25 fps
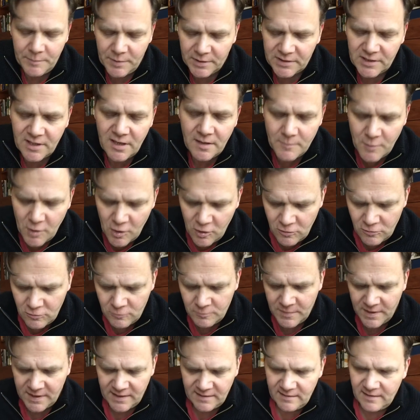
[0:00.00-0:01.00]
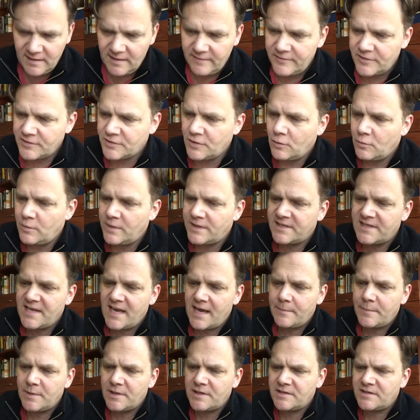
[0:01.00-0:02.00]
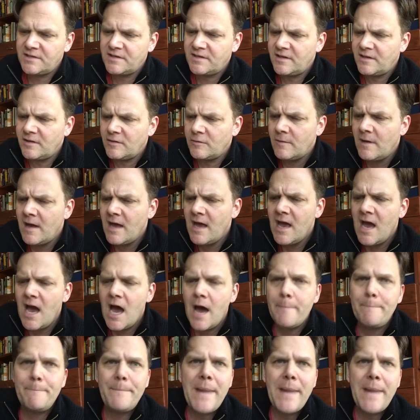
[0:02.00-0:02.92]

but come home and love is always happy to see you. A